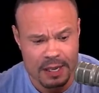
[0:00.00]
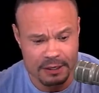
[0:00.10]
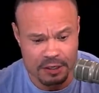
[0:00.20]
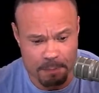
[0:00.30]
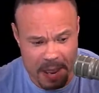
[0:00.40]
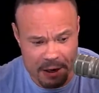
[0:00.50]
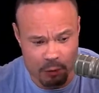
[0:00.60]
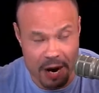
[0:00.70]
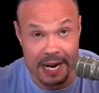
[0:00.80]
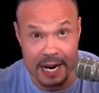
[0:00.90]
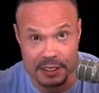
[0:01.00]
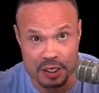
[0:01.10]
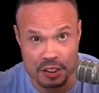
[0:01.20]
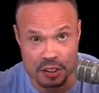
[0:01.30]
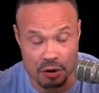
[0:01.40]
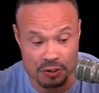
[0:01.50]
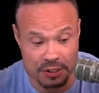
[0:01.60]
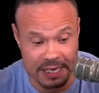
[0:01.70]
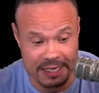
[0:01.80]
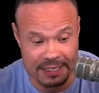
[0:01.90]
There's a better way. I just showed you
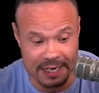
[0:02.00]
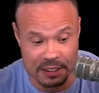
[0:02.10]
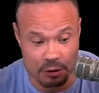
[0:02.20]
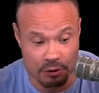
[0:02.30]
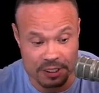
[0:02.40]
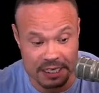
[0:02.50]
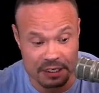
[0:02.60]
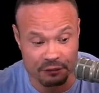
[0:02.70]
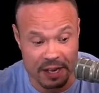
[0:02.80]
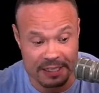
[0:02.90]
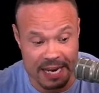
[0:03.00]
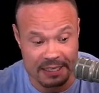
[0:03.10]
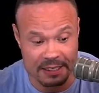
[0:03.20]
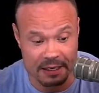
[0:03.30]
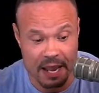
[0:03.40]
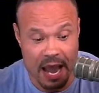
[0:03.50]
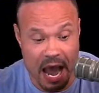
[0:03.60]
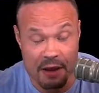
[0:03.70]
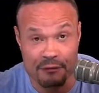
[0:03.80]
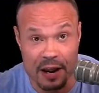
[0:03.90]
the ETS loader. This thing is fantastic.
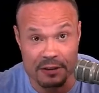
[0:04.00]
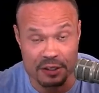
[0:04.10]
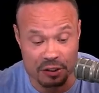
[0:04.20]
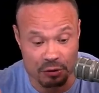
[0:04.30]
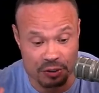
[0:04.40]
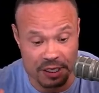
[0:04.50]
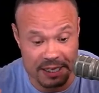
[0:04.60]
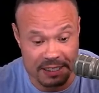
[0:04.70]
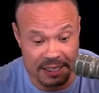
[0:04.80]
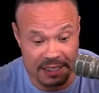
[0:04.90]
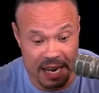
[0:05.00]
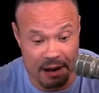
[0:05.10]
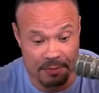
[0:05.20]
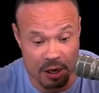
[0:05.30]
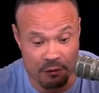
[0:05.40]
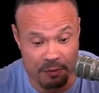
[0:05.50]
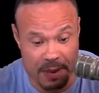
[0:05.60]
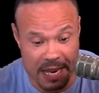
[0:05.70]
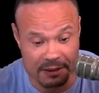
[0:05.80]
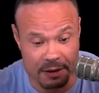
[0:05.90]
I found the solution. This thing's gotten me over
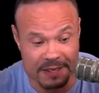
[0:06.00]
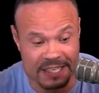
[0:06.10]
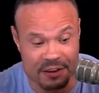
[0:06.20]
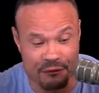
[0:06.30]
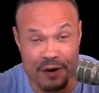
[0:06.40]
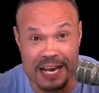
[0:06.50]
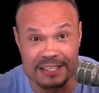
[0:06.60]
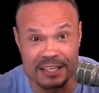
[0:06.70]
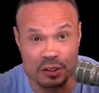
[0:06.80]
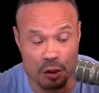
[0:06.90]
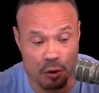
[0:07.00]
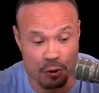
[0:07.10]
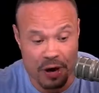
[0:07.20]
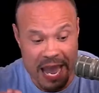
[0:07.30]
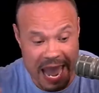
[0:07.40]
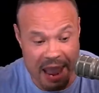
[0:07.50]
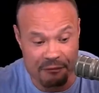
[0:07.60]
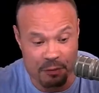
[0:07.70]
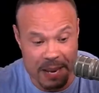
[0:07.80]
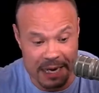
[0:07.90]
mag thumb. This is the fastest loader
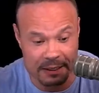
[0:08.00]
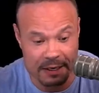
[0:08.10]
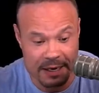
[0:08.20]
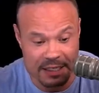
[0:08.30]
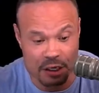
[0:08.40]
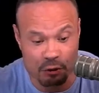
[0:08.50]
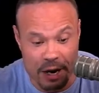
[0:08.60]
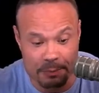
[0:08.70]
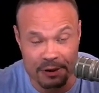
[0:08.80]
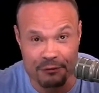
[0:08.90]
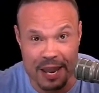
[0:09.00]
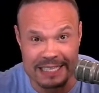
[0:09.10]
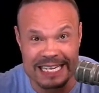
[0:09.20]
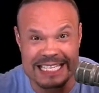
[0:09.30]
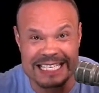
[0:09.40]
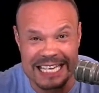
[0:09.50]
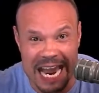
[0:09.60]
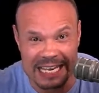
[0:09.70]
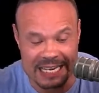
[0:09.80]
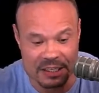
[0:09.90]
ever made. It's incredibly fast.
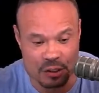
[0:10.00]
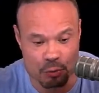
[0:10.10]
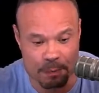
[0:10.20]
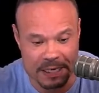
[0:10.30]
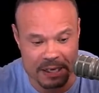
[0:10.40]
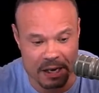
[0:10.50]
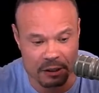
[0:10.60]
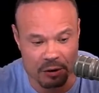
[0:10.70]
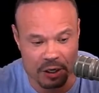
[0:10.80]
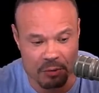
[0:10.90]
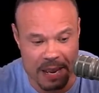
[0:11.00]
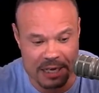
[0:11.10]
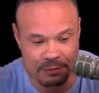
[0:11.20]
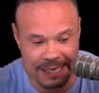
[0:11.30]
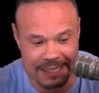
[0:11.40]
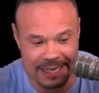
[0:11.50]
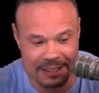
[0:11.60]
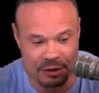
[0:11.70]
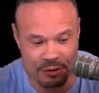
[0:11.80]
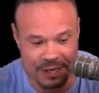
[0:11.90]
Seconds. You will be done loading your mags with
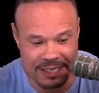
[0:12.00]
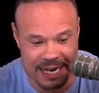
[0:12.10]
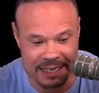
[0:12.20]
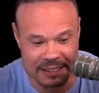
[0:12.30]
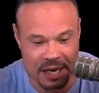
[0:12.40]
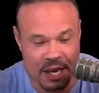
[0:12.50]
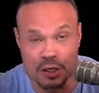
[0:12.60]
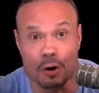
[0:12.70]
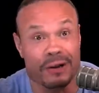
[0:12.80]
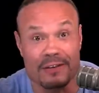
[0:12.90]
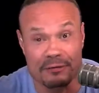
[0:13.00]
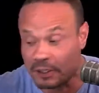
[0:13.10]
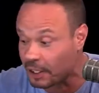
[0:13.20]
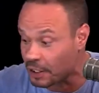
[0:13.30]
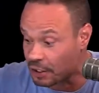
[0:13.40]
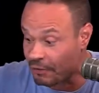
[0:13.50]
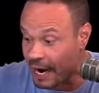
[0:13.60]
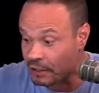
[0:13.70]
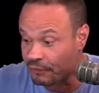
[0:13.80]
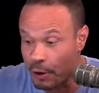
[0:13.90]
ETS loader in seconds. You don't even have to touch the
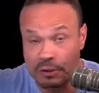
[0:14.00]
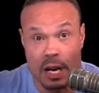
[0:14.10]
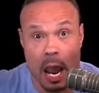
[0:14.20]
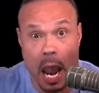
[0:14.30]
rounds, folks.